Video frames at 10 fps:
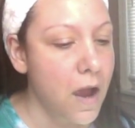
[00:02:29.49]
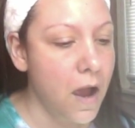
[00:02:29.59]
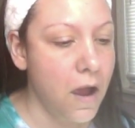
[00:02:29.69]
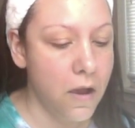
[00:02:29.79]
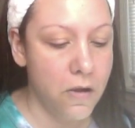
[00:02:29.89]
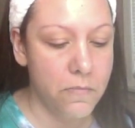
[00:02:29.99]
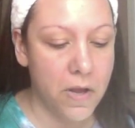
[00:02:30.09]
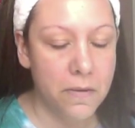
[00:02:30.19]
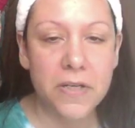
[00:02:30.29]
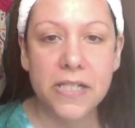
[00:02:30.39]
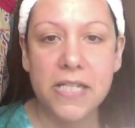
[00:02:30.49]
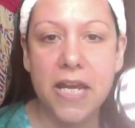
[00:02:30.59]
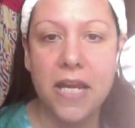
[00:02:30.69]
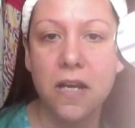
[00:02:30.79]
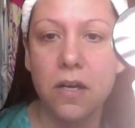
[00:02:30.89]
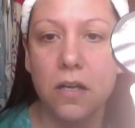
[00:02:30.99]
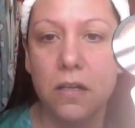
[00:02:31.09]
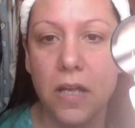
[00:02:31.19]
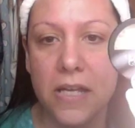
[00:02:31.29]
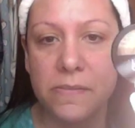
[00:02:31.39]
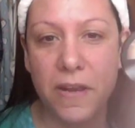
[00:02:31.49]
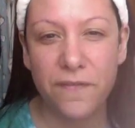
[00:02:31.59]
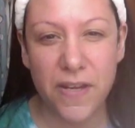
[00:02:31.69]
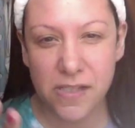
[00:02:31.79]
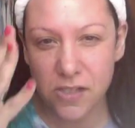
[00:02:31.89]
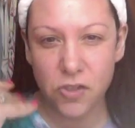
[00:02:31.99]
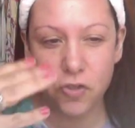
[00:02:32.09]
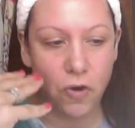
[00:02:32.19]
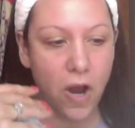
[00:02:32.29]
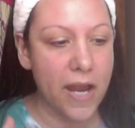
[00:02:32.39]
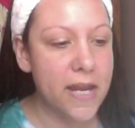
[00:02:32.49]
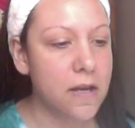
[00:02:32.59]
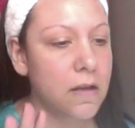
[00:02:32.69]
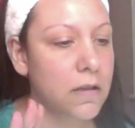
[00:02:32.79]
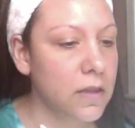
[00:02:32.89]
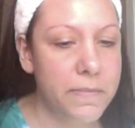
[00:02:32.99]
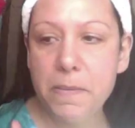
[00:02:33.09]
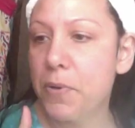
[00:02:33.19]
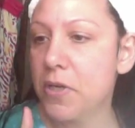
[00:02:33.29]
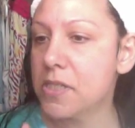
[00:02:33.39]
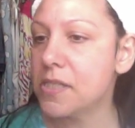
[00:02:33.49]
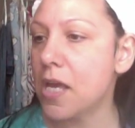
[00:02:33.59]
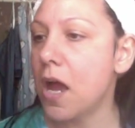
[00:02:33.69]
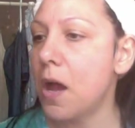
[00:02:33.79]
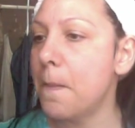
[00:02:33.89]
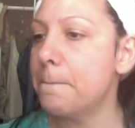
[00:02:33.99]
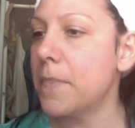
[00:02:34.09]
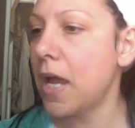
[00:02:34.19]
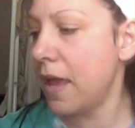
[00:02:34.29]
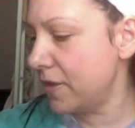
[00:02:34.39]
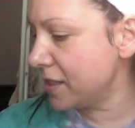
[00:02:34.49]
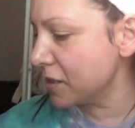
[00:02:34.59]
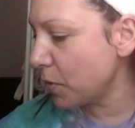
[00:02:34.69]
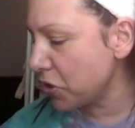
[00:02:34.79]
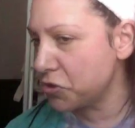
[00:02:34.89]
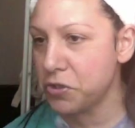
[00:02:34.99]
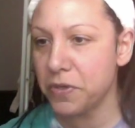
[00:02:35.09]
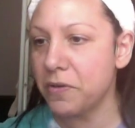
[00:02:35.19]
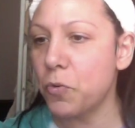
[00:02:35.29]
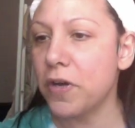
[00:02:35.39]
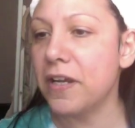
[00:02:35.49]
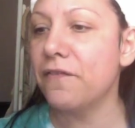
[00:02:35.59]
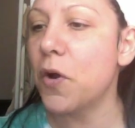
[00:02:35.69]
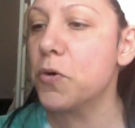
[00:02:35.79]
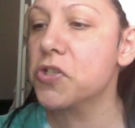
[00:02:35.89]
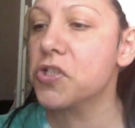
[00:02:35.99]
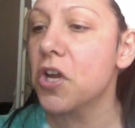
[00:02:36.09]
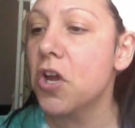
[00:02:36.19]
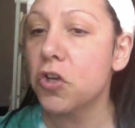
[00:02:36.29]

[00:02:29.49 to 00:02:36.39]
I'm going to take, as my face is drying, let me put some, and this is what you do in the morning, folks.